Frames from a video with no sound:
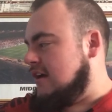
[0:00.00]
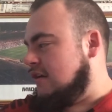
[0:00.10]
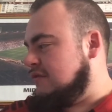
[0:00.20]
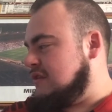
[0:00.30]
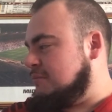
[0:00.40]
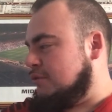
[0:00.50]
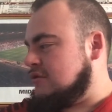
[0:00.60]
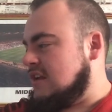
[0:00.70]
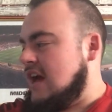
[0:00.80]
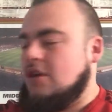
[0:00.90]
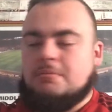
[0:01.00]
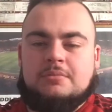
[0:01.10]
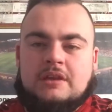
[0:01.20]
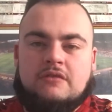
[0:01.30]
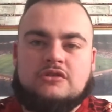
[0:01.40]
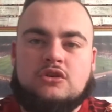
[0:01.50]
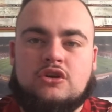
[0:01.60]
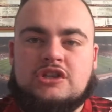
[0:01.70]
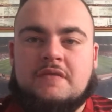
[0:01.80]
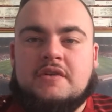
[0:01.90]
Obviously, Boro's lineup. I obviously took
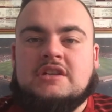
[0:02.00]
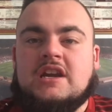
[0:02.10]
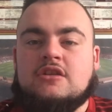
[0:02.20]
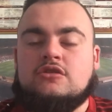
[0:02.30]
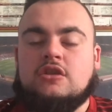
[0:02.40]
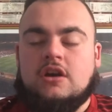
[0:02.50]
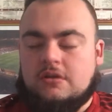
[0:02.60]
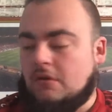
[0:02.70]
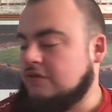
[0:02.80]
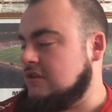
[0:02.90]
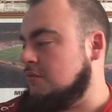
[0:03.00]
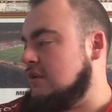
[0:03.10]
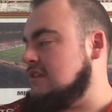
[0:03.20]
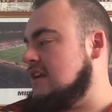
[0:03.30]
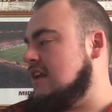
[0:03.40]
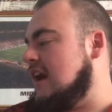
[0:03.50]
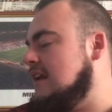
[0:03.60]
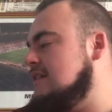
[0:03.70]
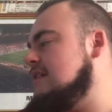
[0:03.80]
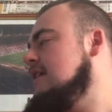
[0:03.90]
on SHEFFIELD tonight, and obviously on Wednesday
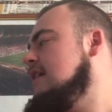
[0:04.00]
night.